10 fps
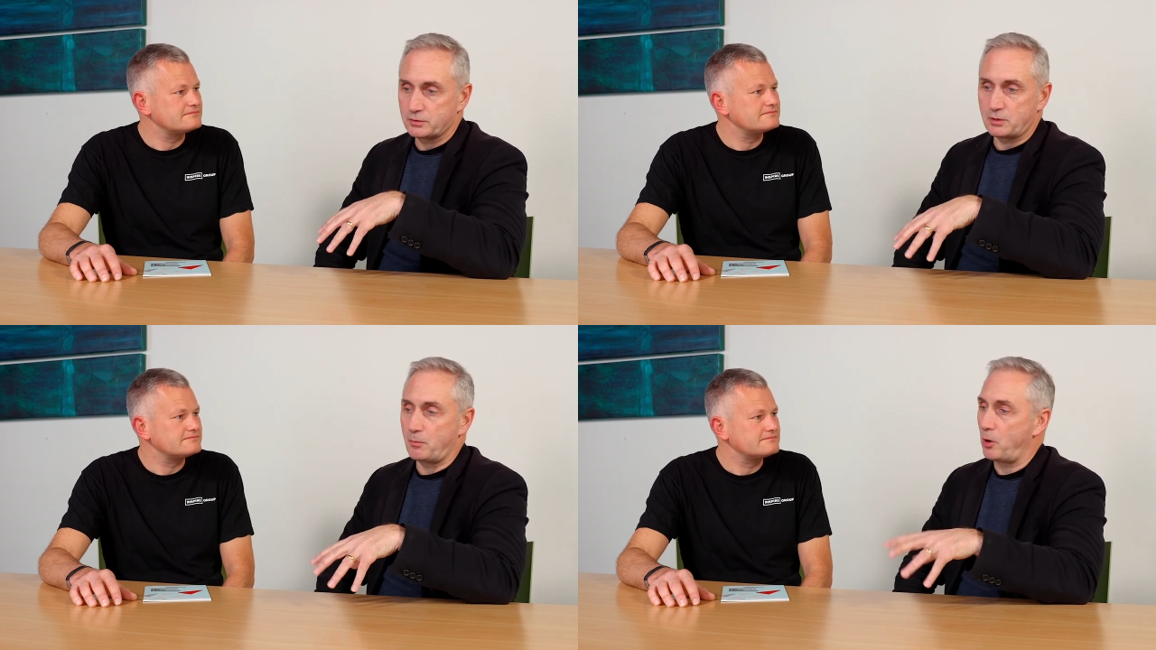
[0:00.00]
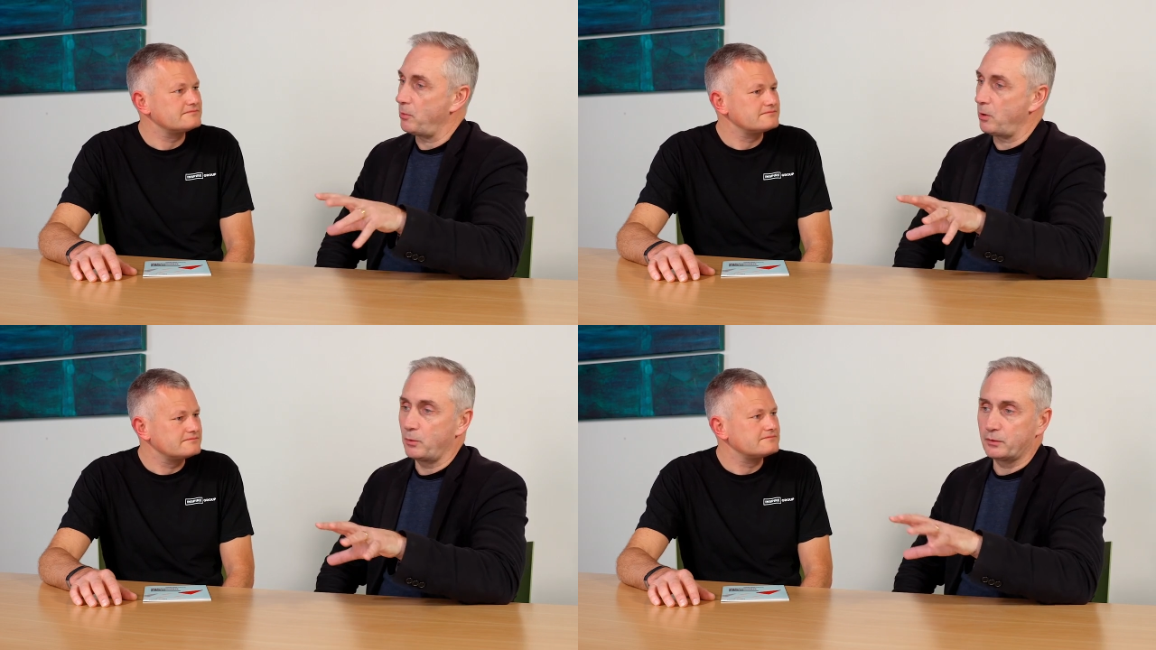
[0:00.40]
Speaker 1: Works on
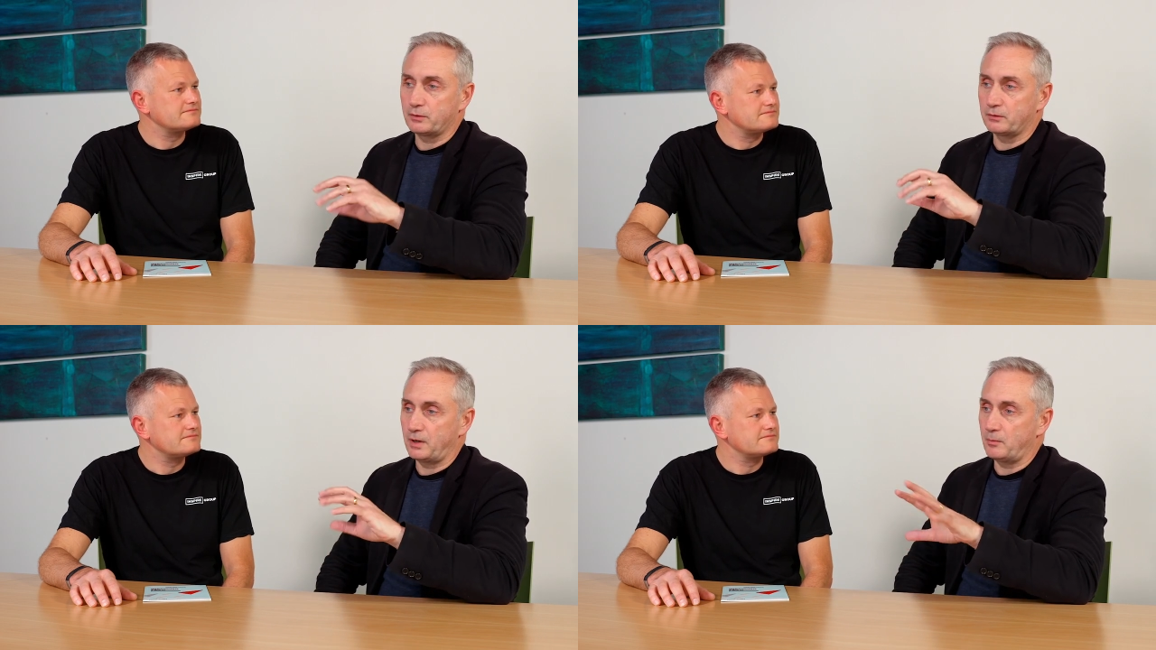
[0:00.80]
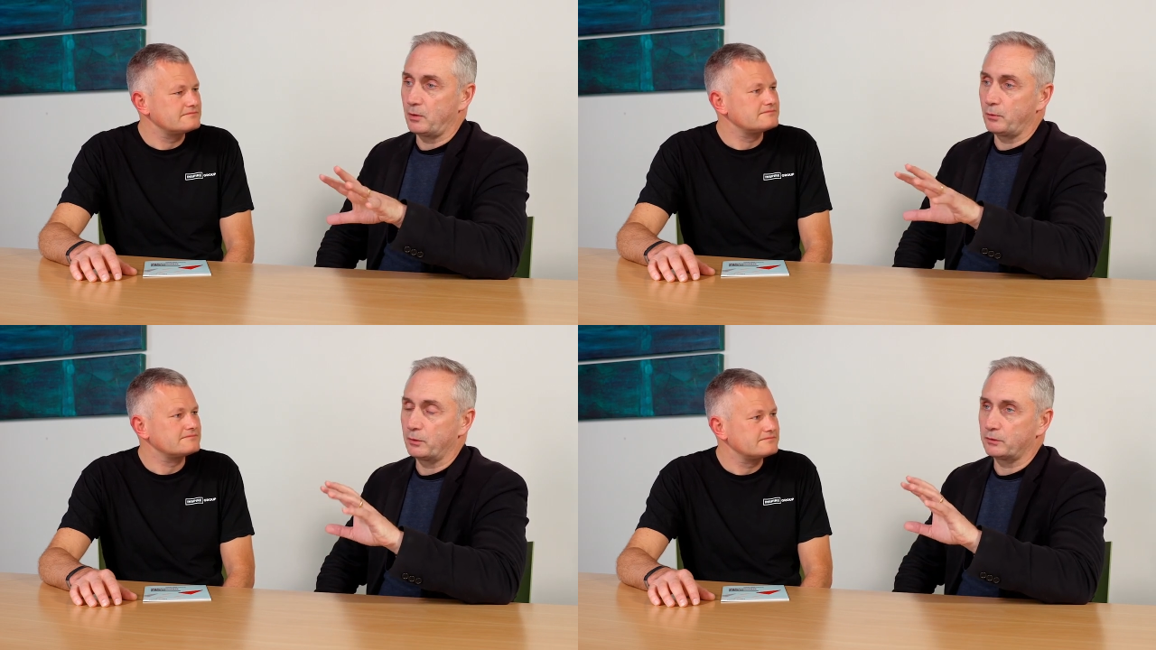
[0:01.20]
mobile, works on
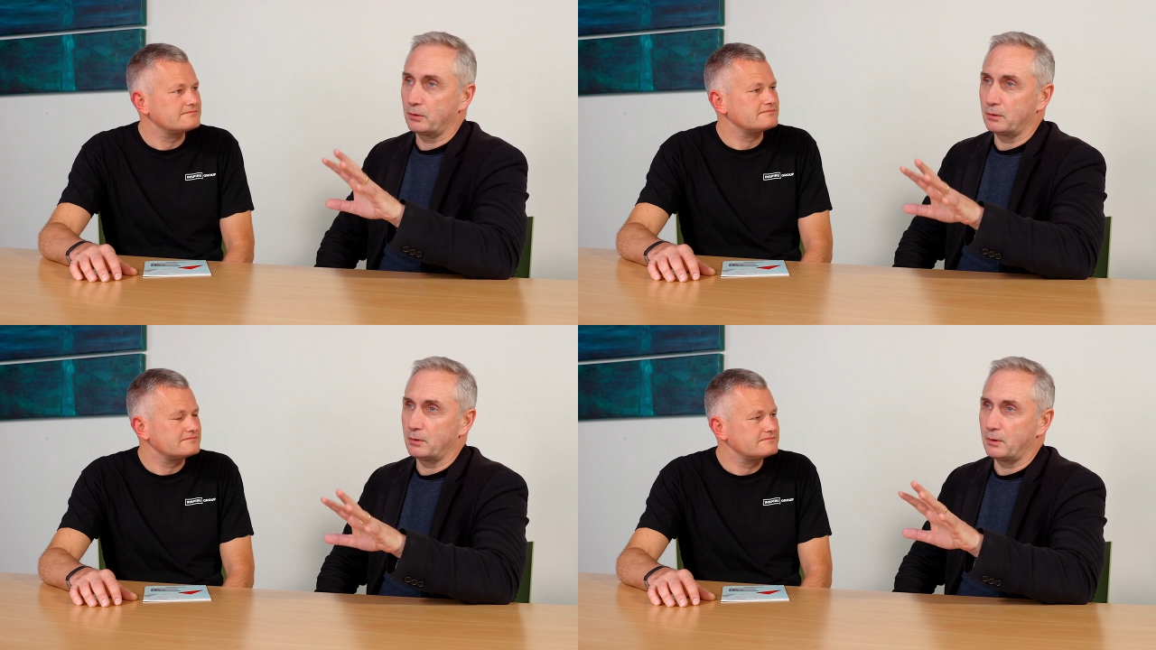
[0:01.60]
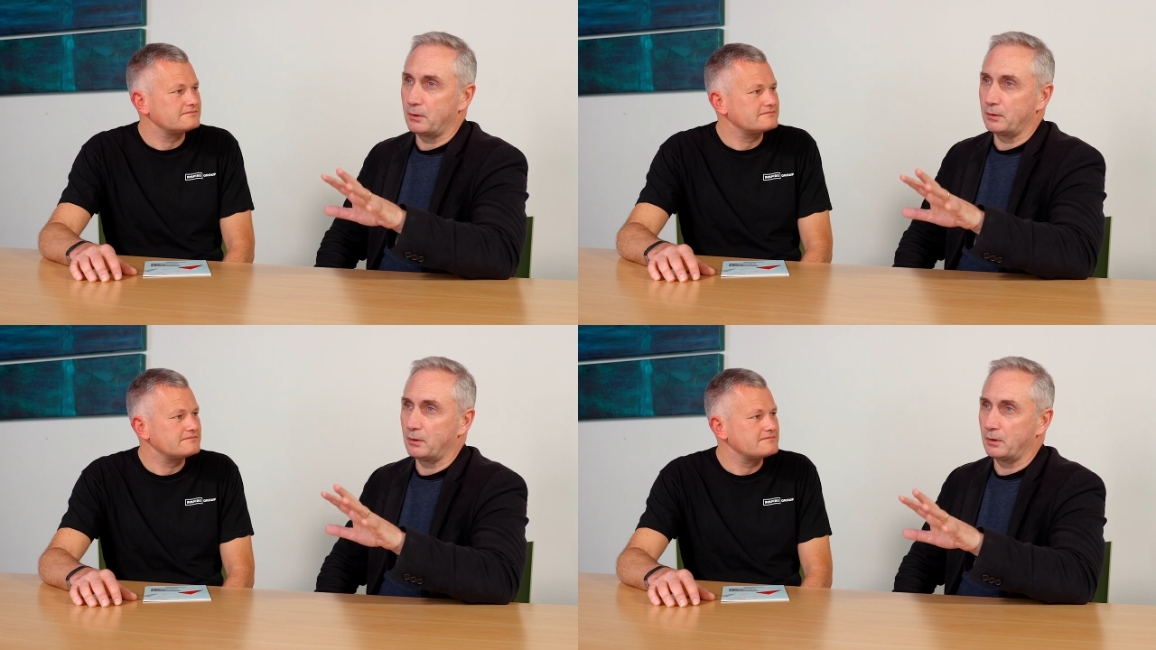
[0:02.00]
tablet, works on
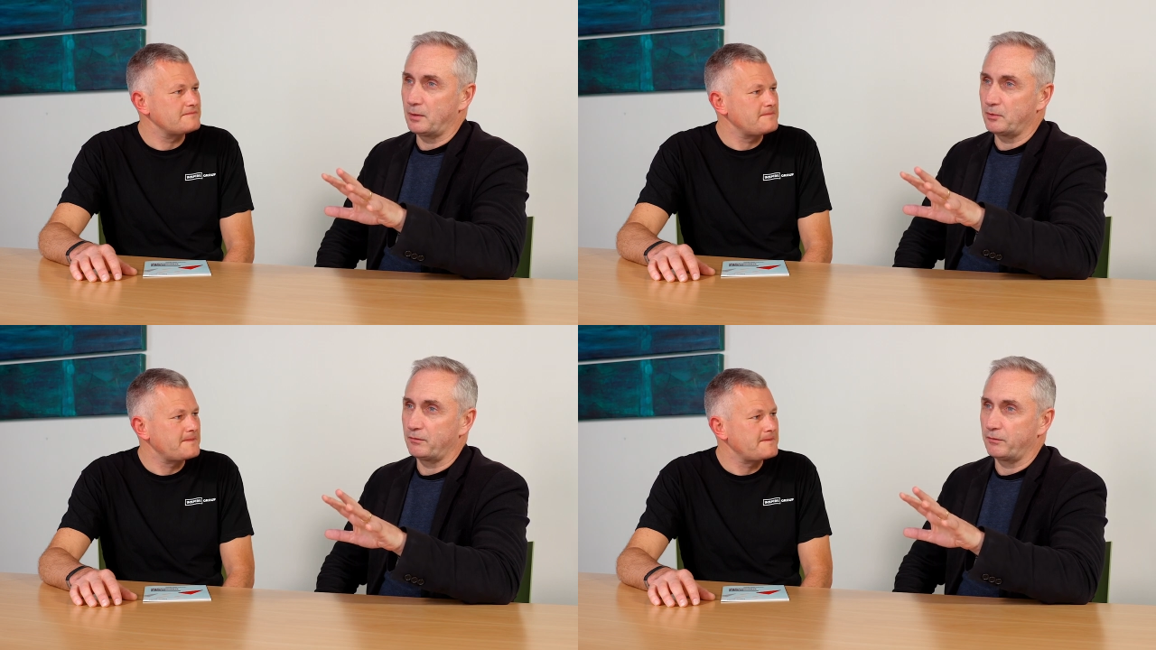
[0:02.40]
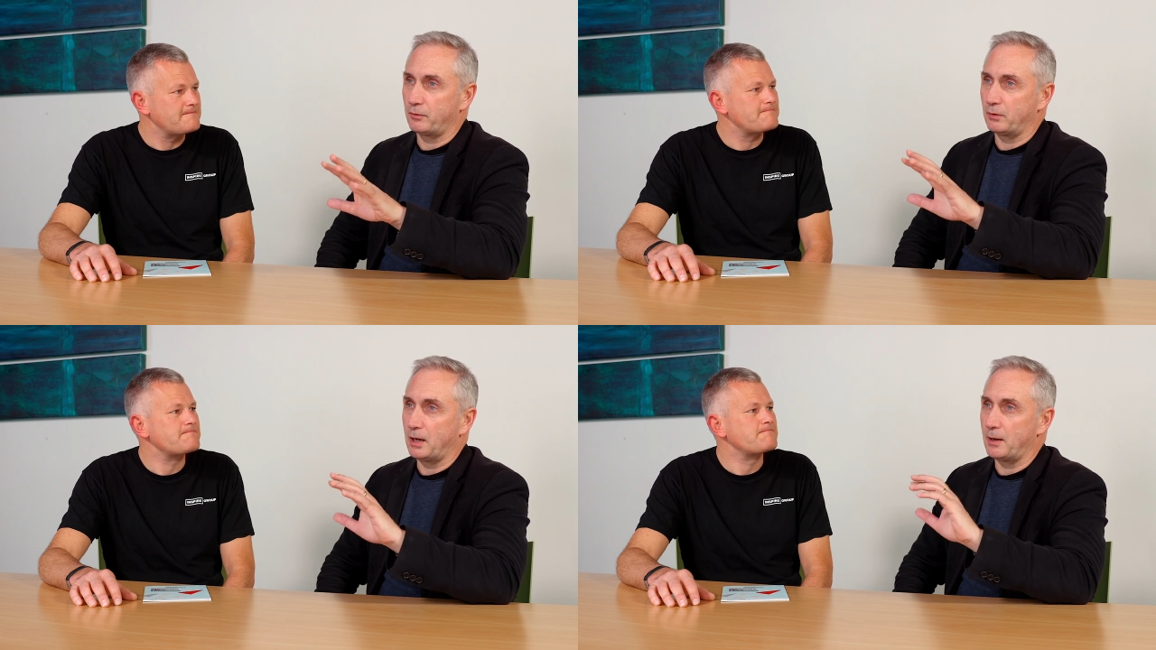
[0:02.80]
on, on laptop
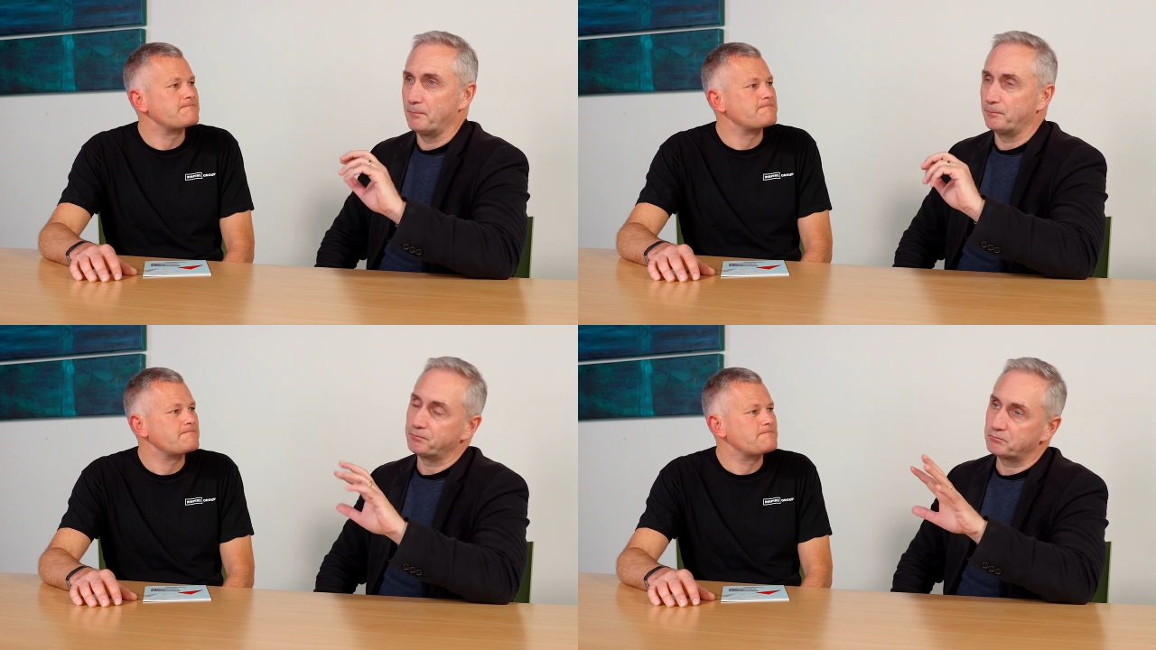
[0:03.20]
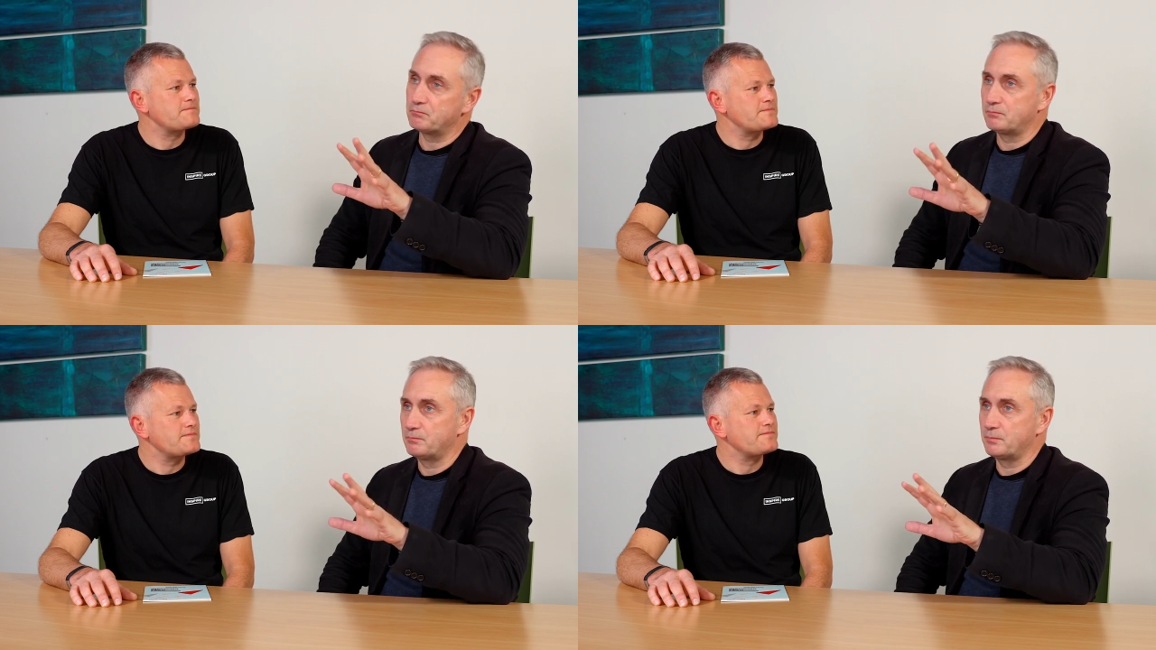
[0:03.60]
for um,
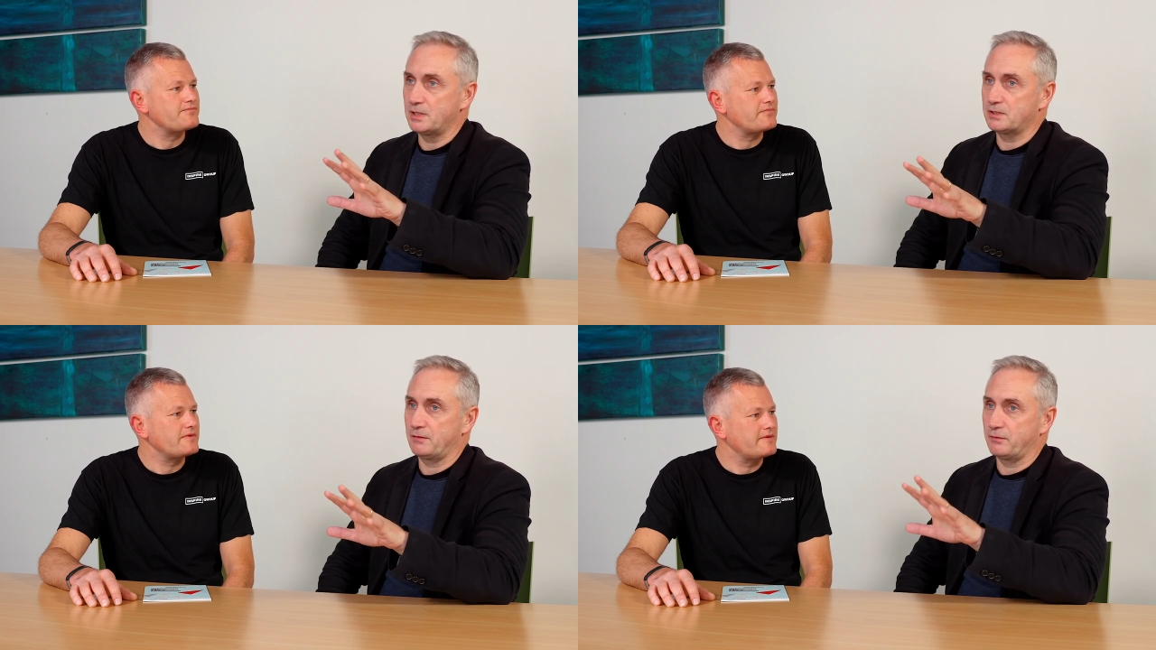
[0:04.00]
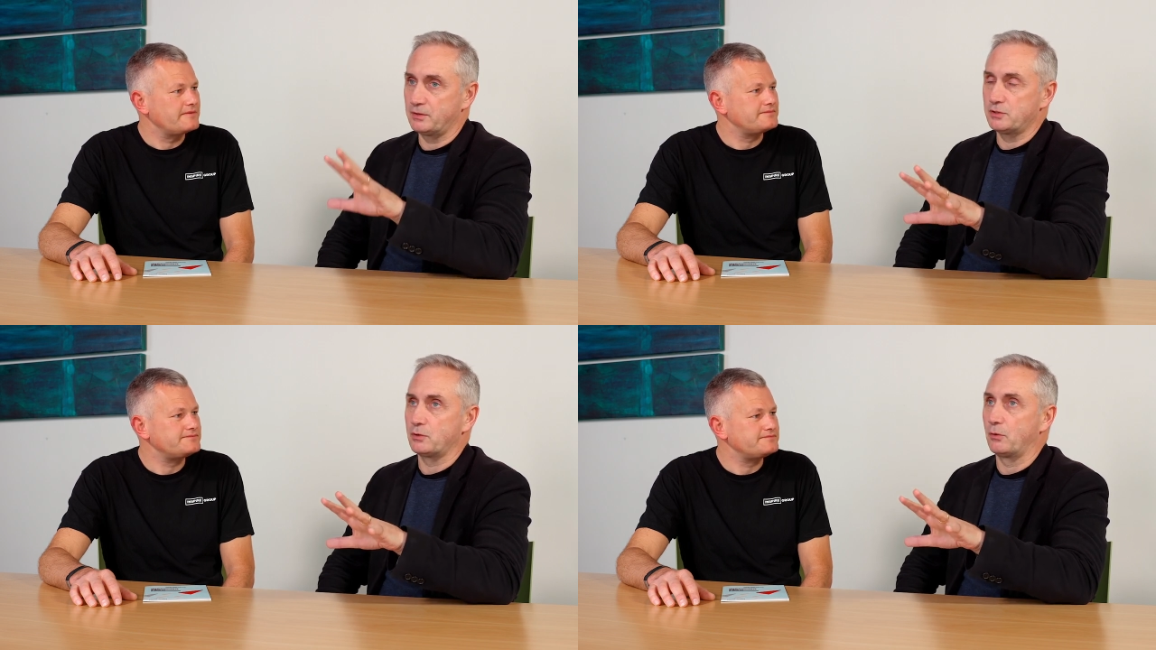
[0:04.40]
PC for
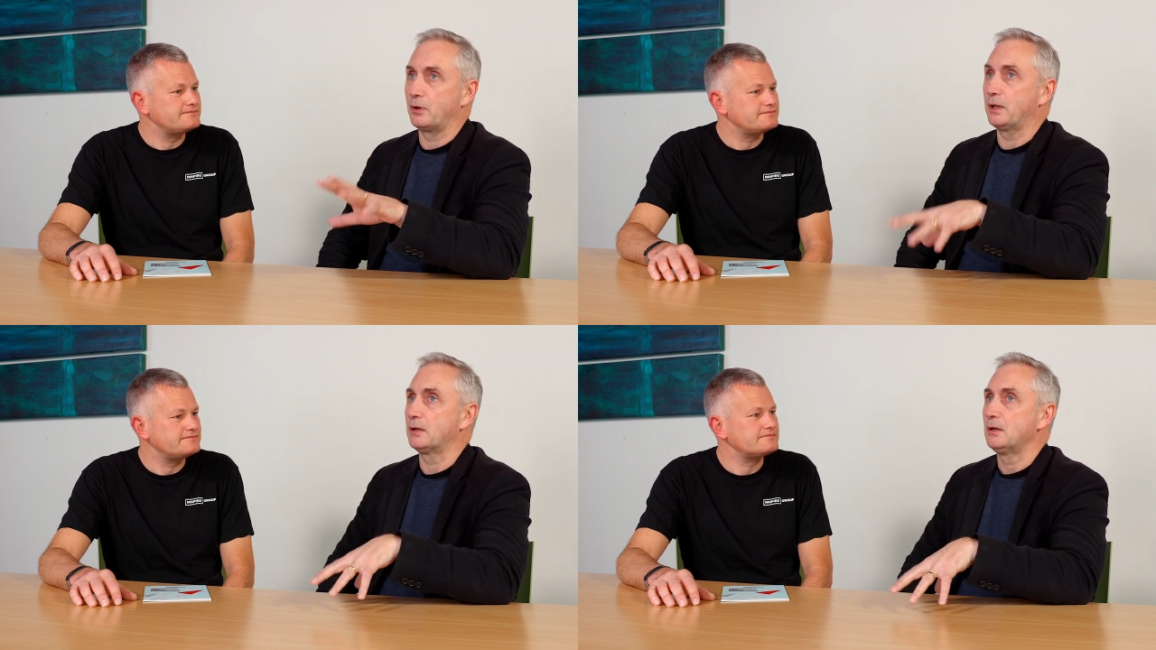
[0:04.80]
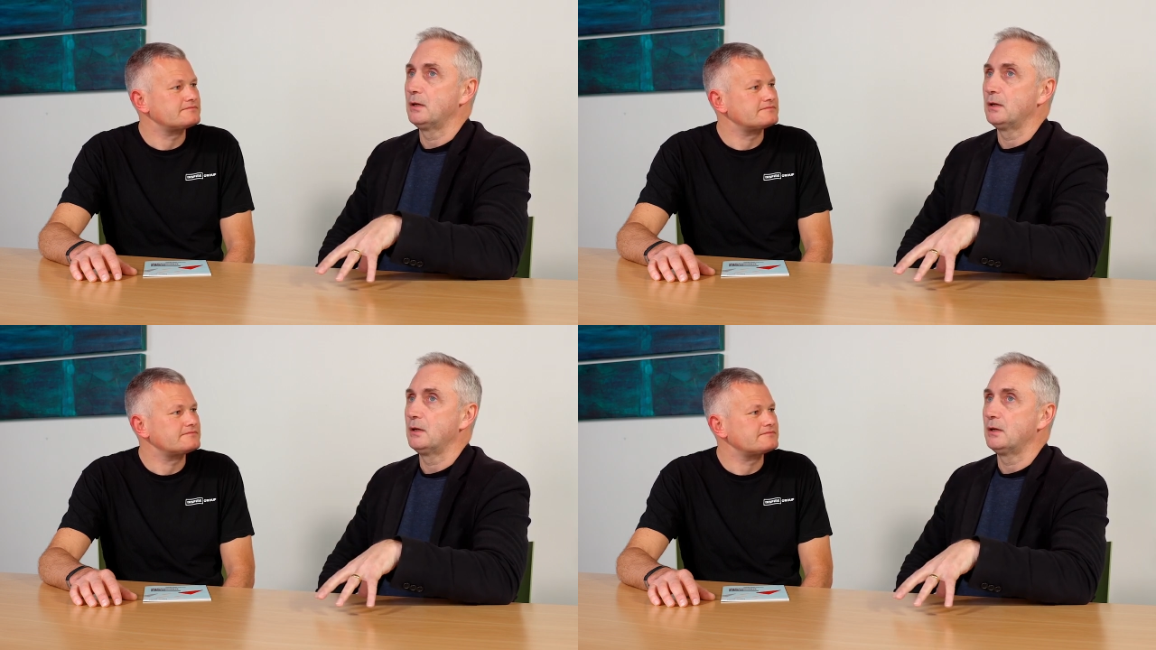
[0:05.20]
digital learning